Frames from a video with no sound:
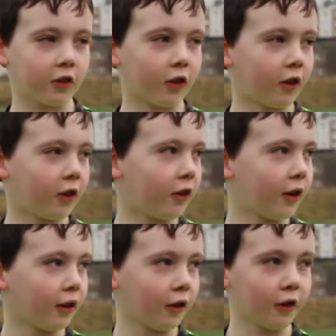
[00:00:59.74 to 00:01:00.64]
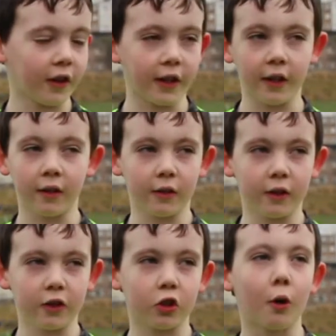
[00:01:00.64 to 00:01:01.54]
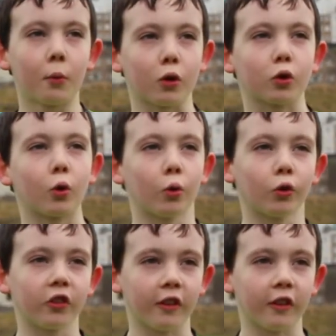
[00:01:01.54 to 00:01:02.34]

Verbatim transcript: got a lot of, it's got more goals,